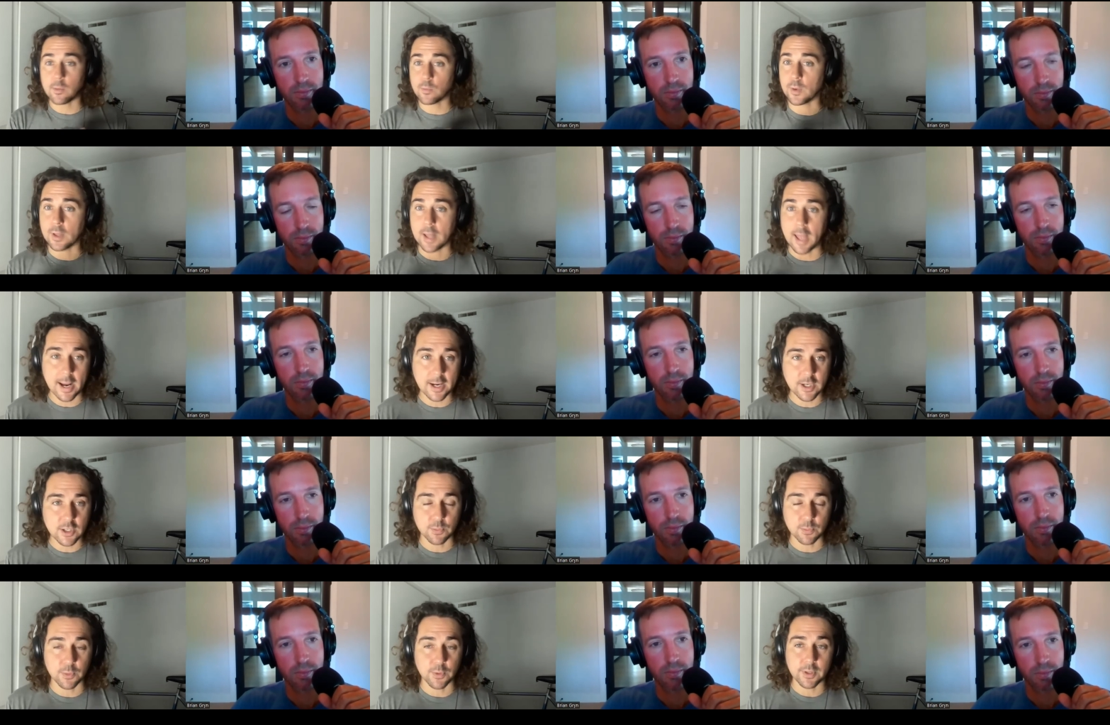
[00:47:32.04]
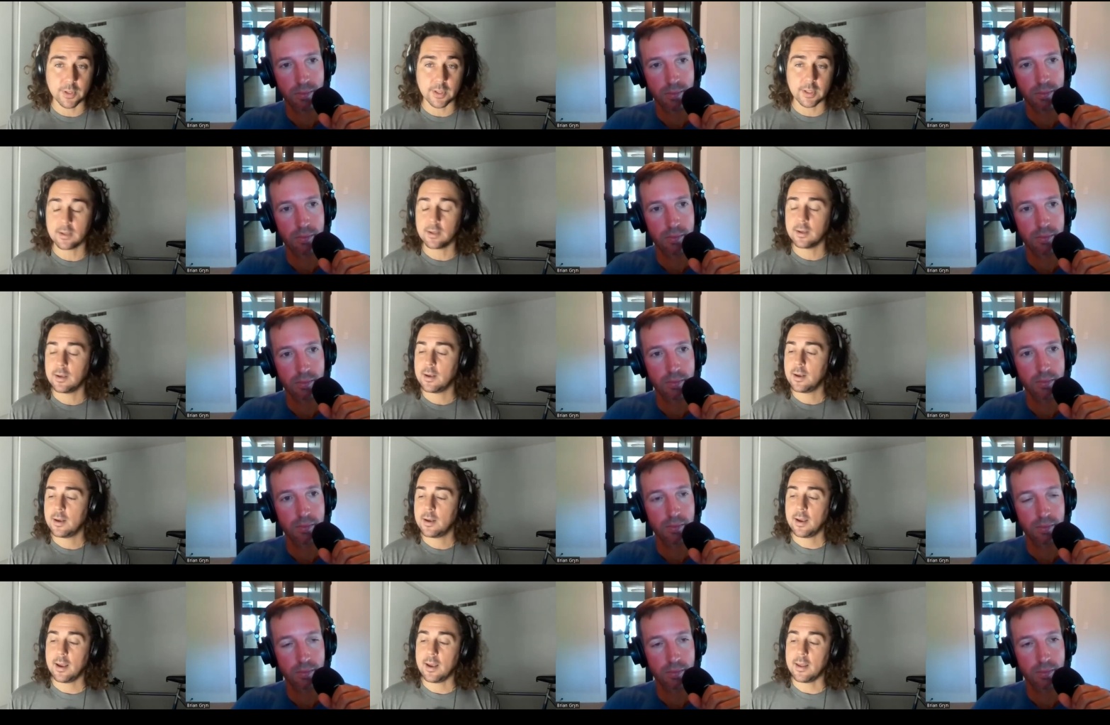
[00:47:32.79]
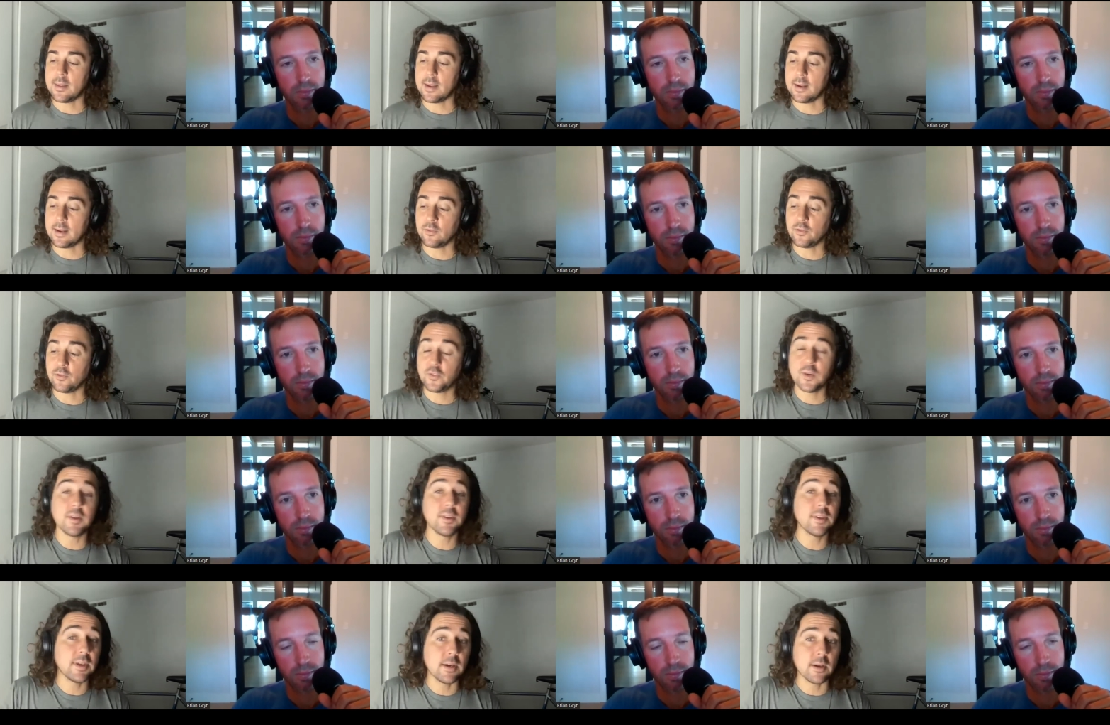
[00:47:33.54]
Speaker 1: relaxed breathing. And then
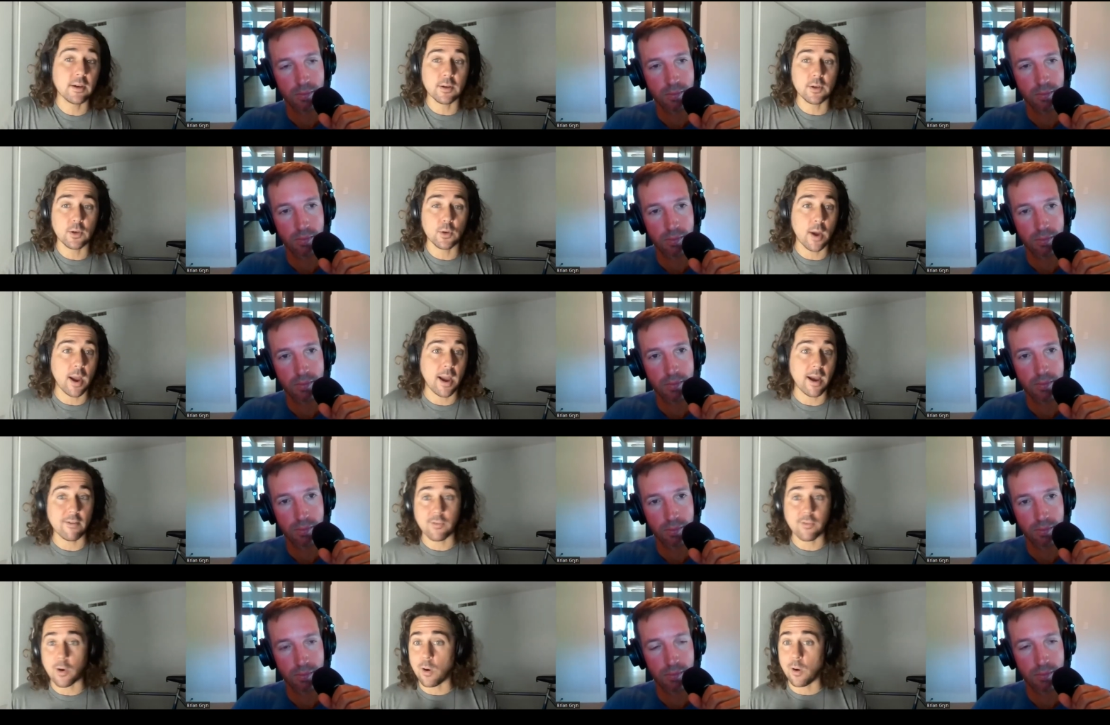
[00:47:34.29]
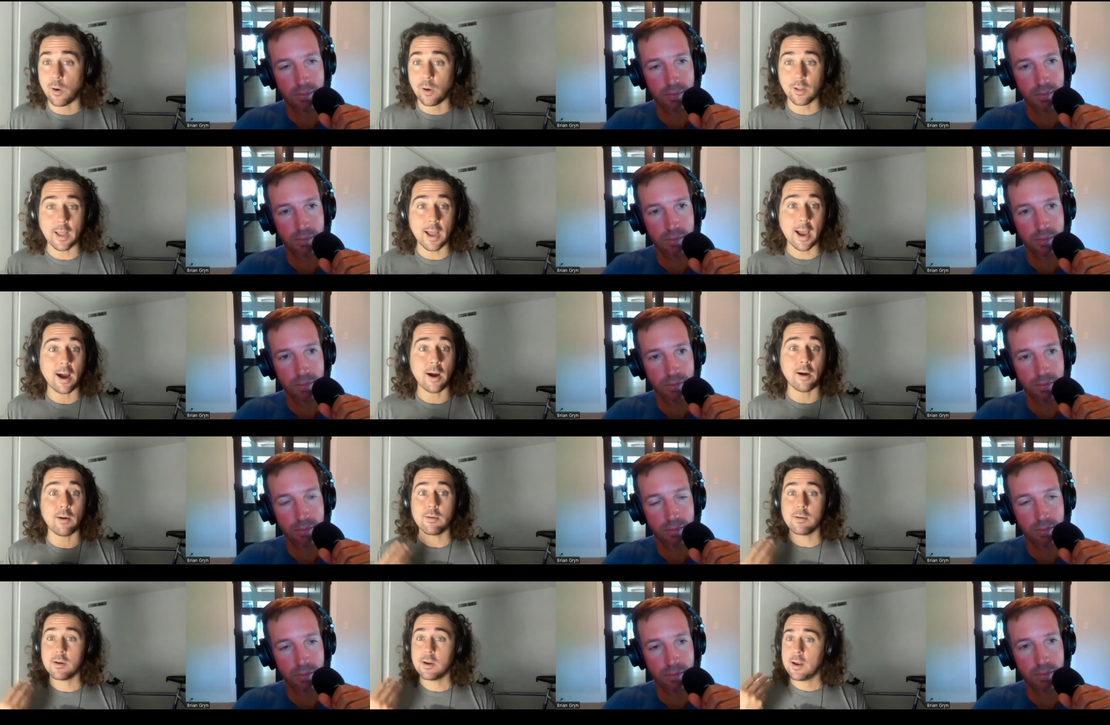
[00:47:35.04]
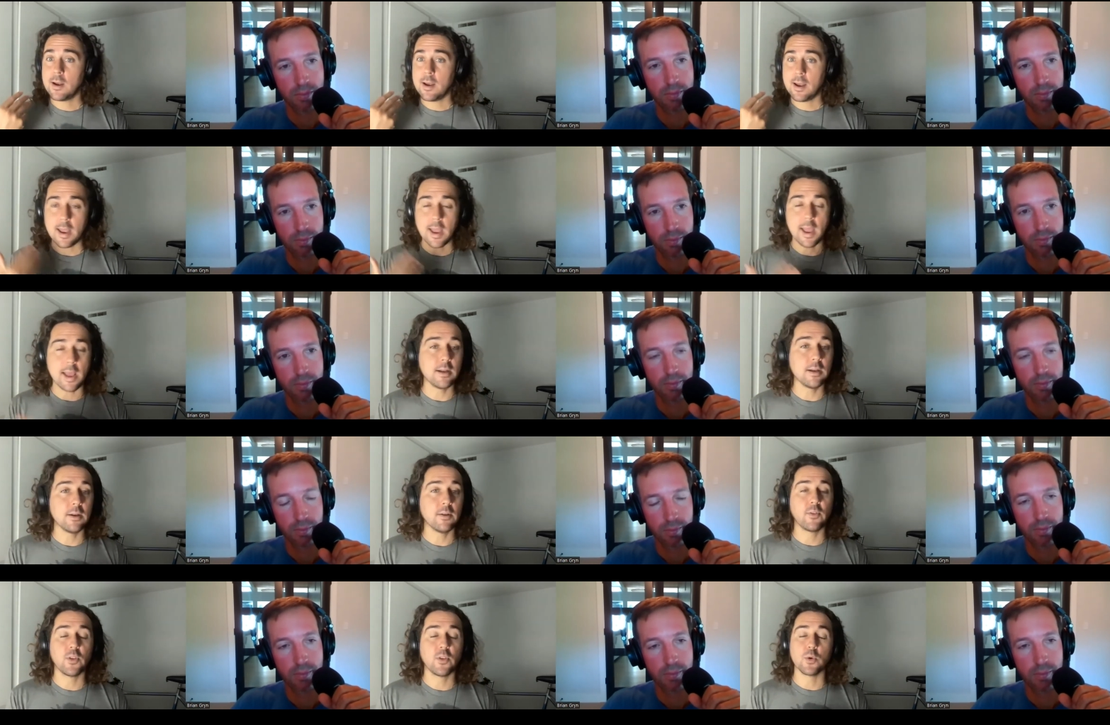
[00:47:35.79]
fifth gear, you have all out,
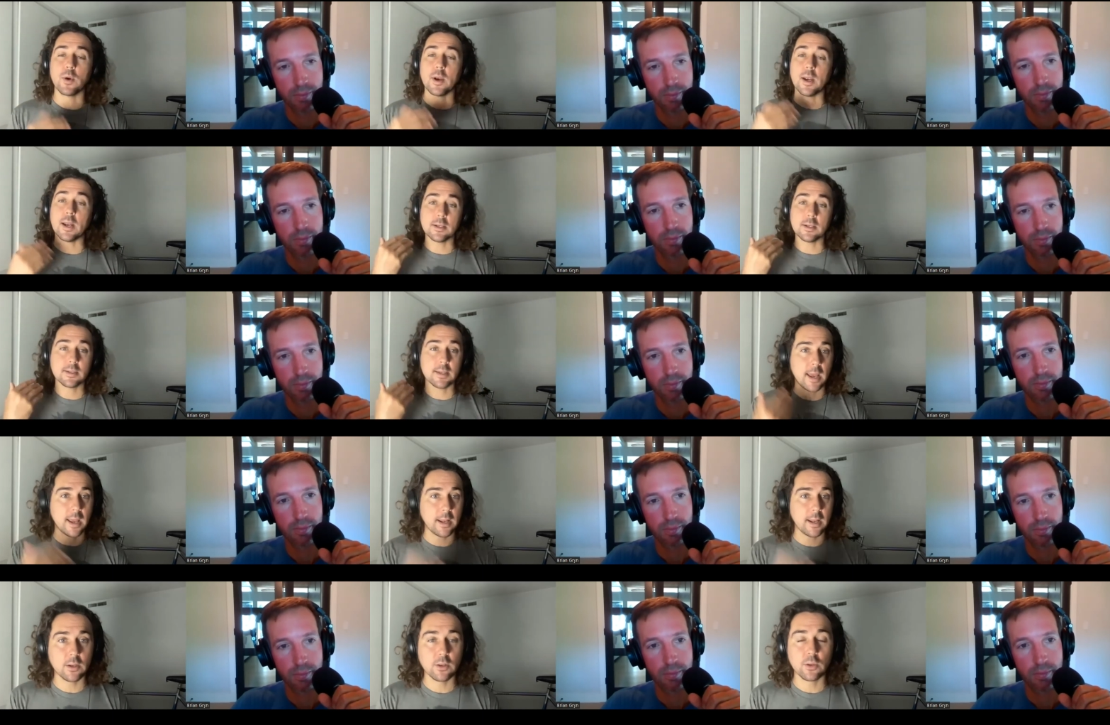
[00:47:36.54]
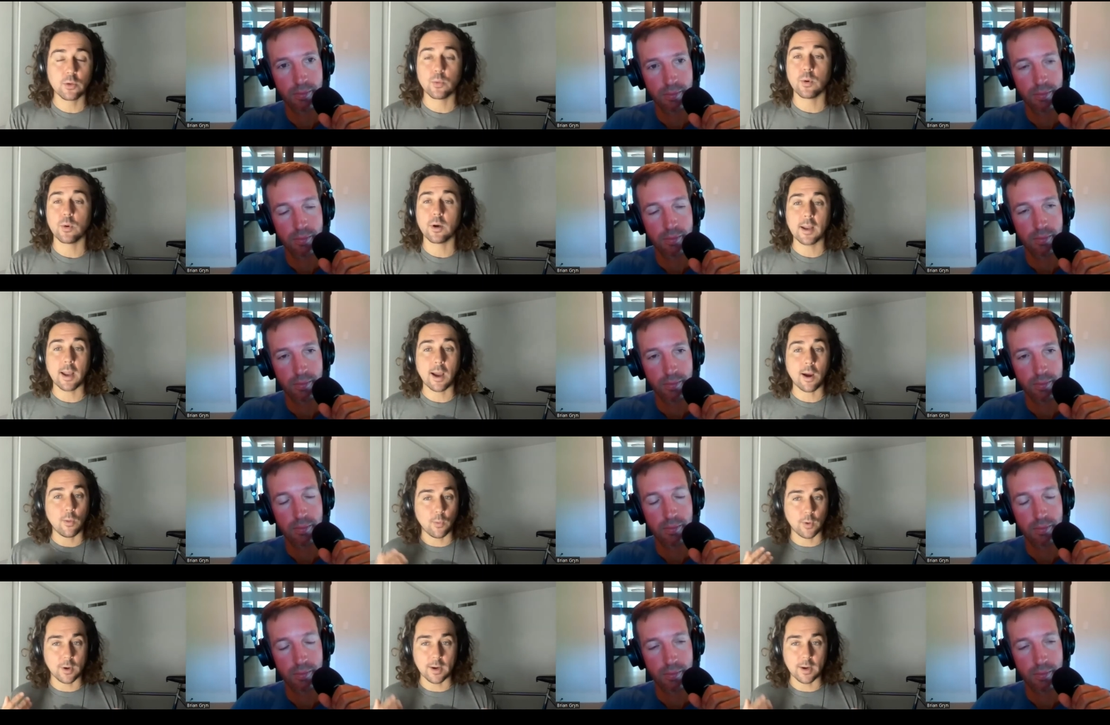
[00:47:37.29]
end of the race, end of the workout,